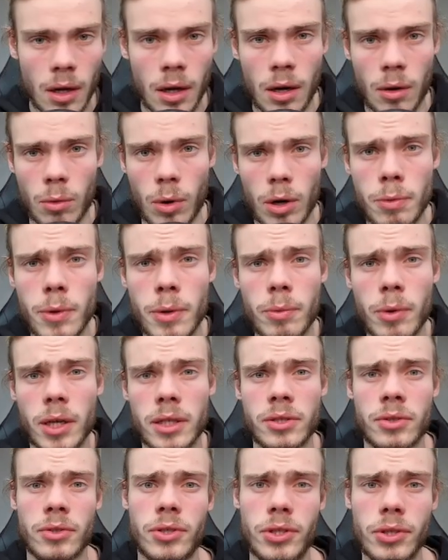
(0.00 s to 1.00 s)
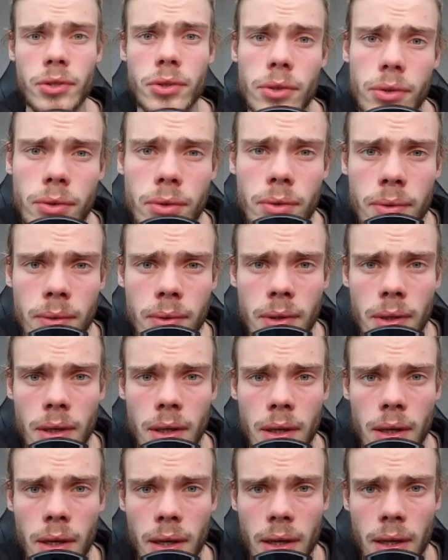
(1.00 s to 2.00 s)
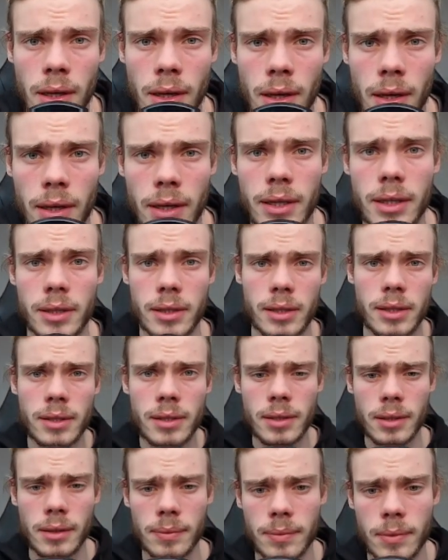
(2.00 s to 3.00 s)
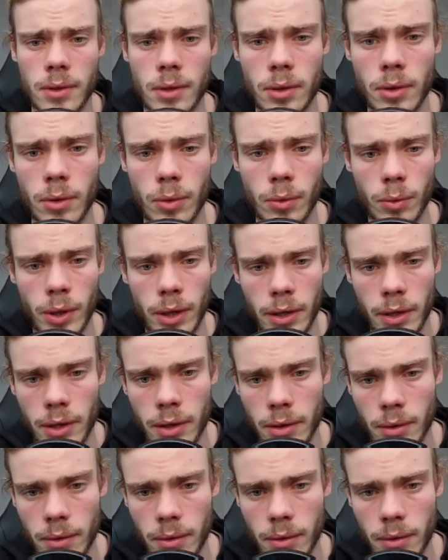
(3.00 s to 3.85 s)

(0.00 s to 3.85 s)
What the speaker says: What we want to do is we